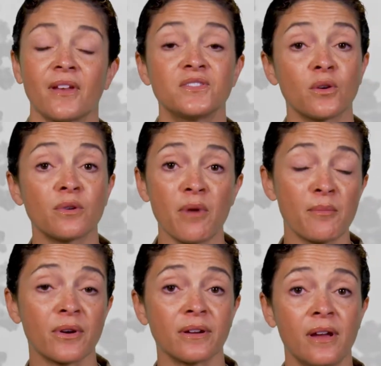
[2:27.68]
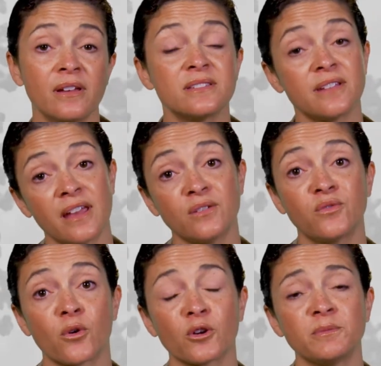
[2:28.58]
So remember, stay
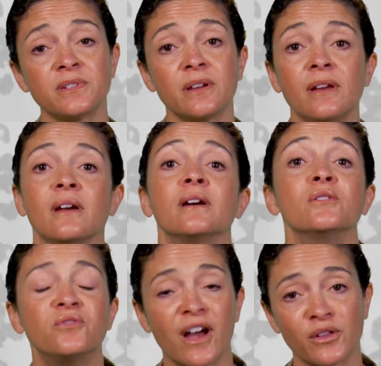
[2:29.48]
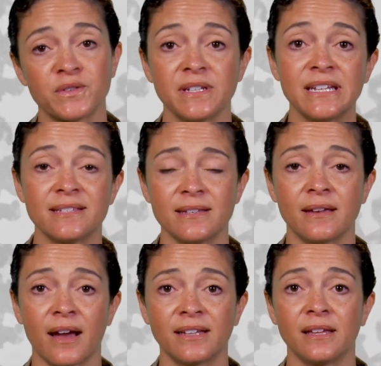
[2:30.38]
informed, follow CDC
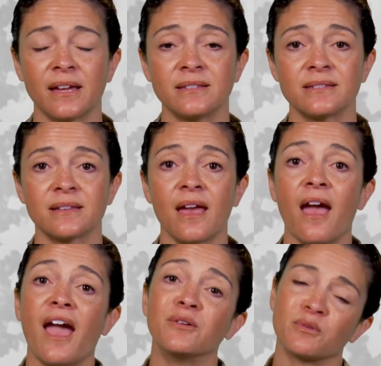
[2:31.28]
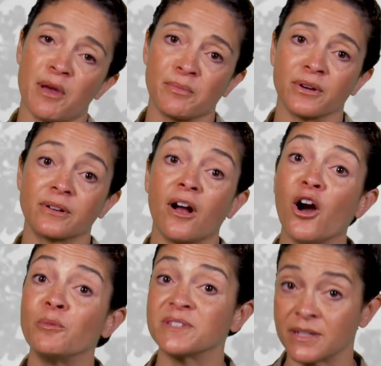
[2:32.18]
guidelines, and remember,
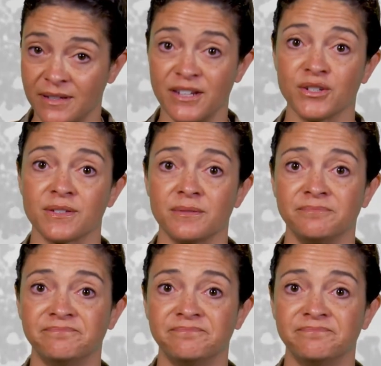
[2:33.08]
calm is contagious.